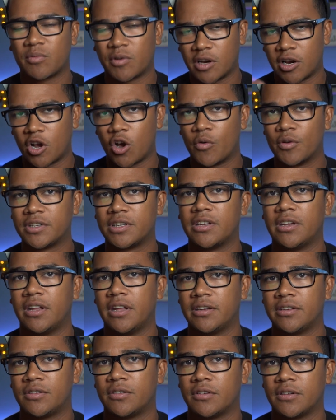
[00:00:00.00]
We're going to go
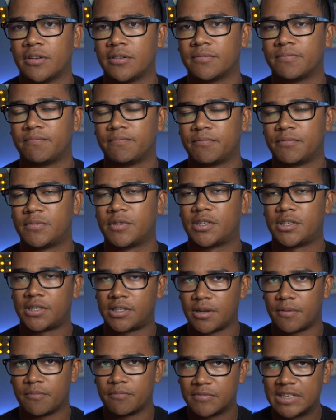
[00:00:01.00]
into
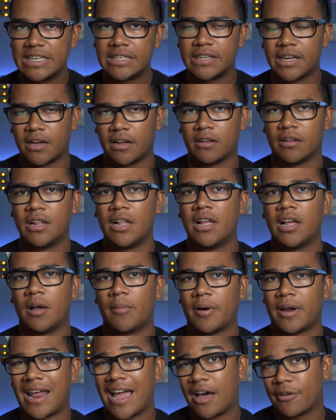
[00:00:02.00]
some detail
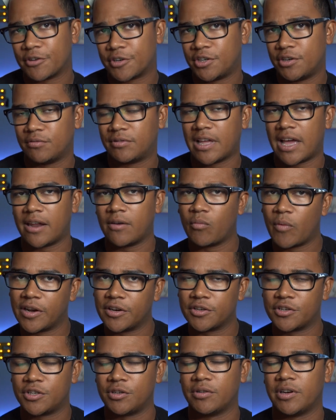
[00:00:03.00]
about how to shoot that and
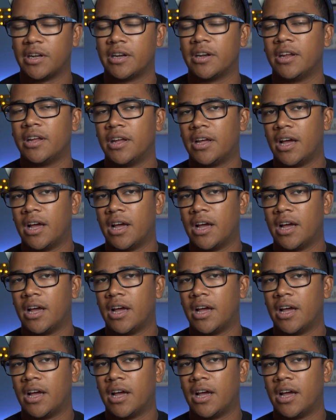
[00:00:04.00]
when to shoot it,